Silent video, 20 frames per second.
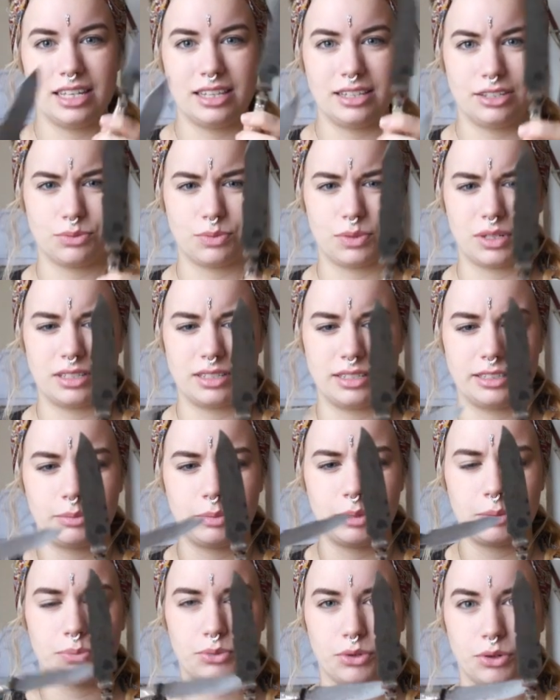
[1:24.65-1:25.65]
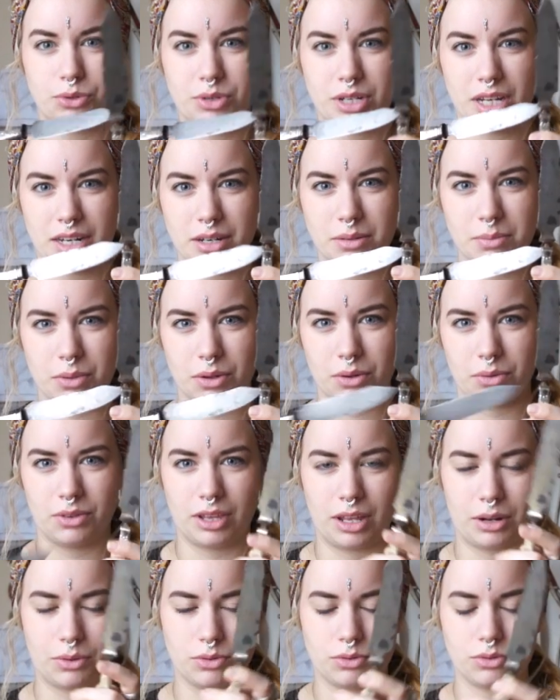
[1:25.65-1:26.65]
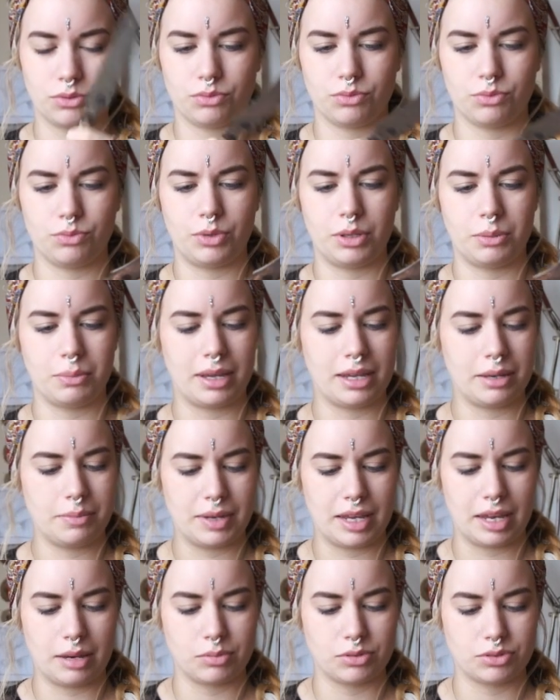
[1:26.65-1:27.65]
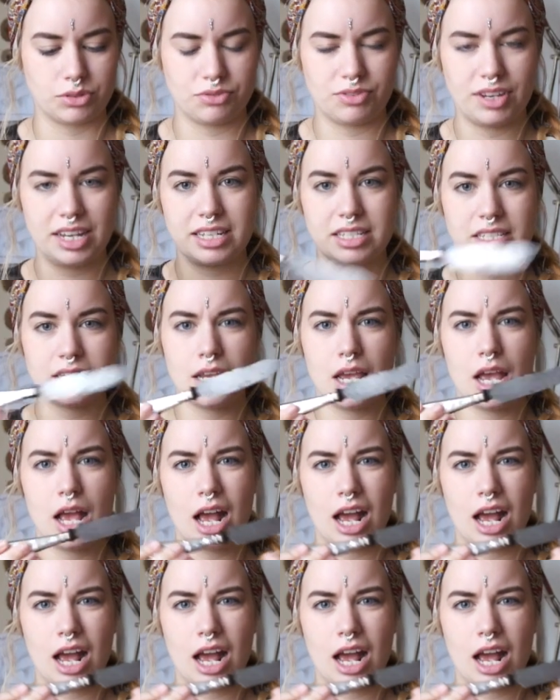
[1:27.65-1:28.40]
This one is a little bit broken, but that we may be able to fix.